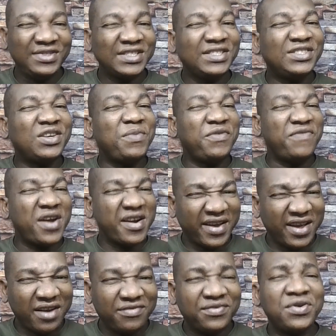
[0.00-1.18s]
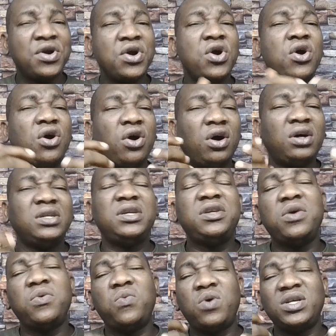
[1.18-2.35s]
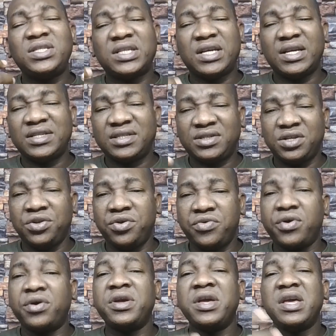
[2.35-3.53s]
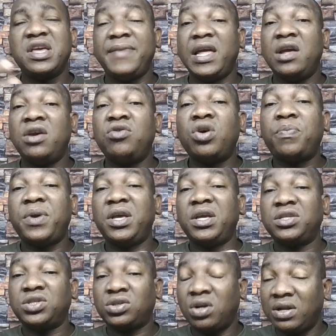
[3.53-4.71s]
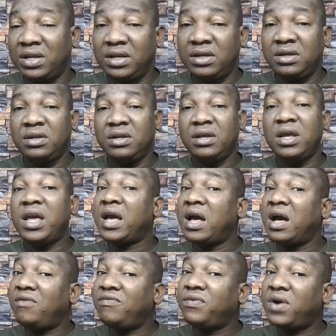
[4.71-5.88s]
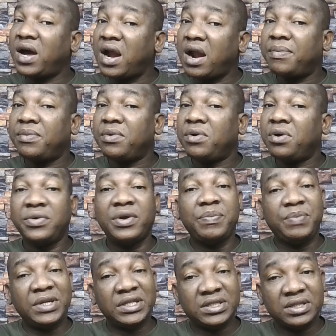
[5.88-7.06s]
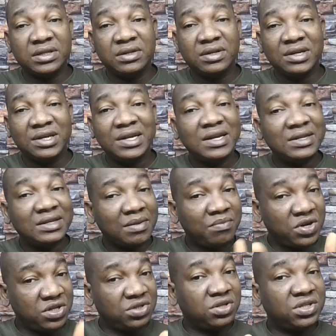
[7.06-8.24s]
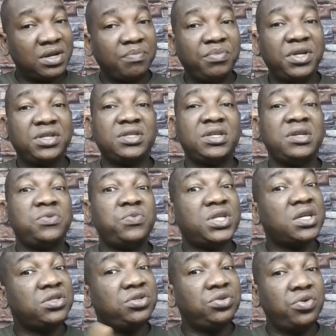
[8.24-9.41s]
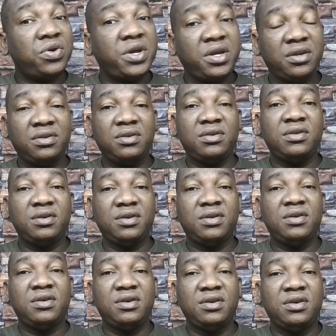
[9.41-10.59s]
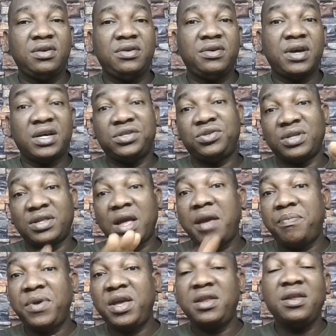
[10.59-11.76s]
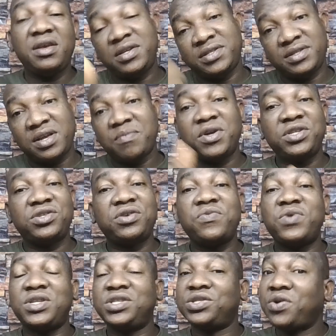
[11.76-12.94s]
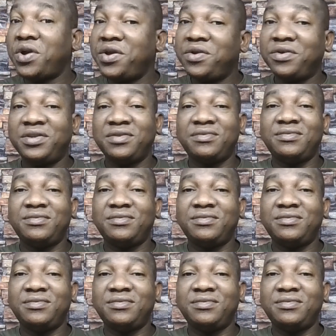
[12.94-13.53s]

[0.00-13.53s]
So be very careful. Or in a worst case scenario, he may end up installing a harmful app on your PC that monitors your PC without you knowing. As you're typing, he's still monitoring what is going on